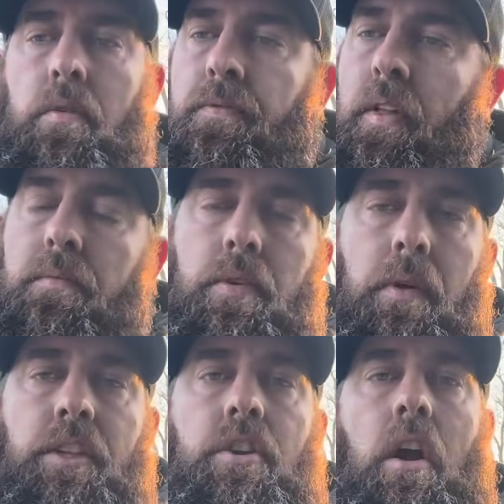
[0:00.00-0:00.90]
to flip to
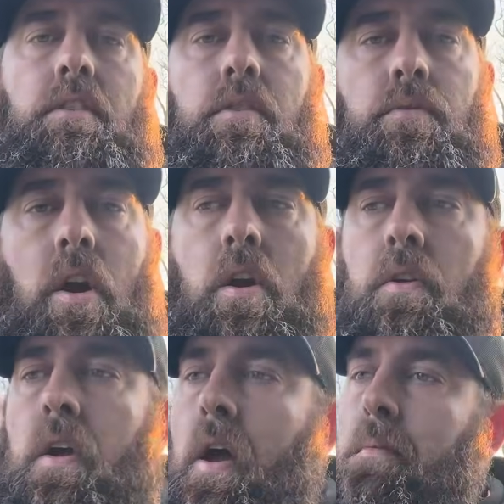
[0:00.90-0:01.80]
my Johnson
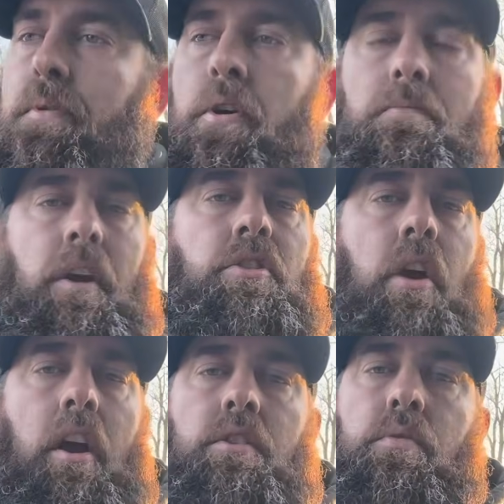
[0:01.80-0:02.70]
Road. Boom, my
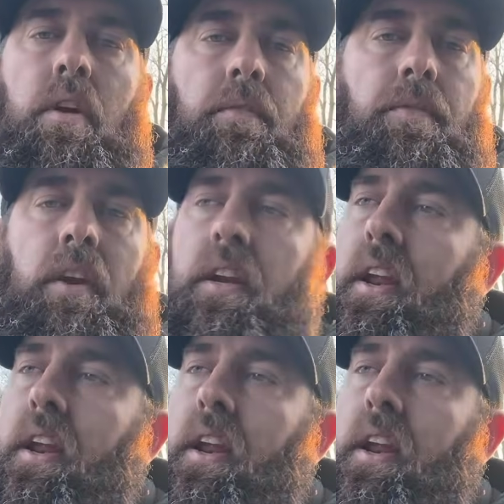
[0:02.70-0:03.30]
shocks were at freaking